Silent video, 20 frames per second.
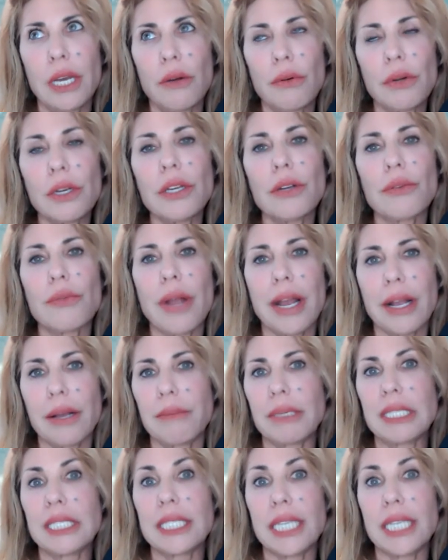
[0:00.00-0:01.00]
What are your
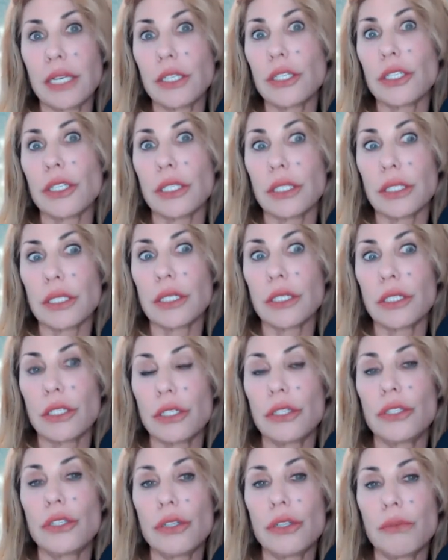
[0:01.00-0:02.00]
recommendations
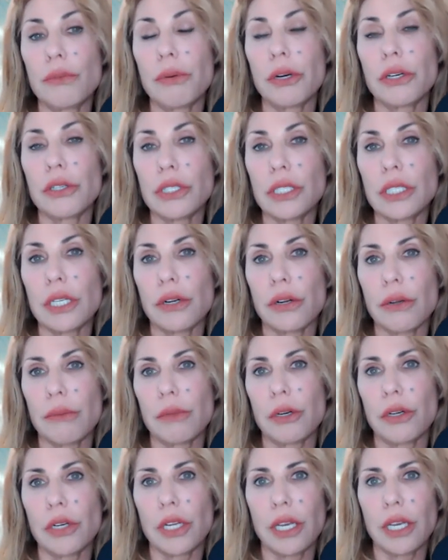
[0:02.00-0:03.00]
to do
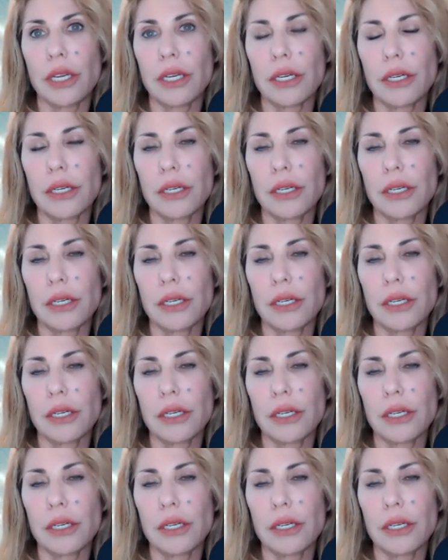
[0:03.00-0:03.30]
post-ceremony?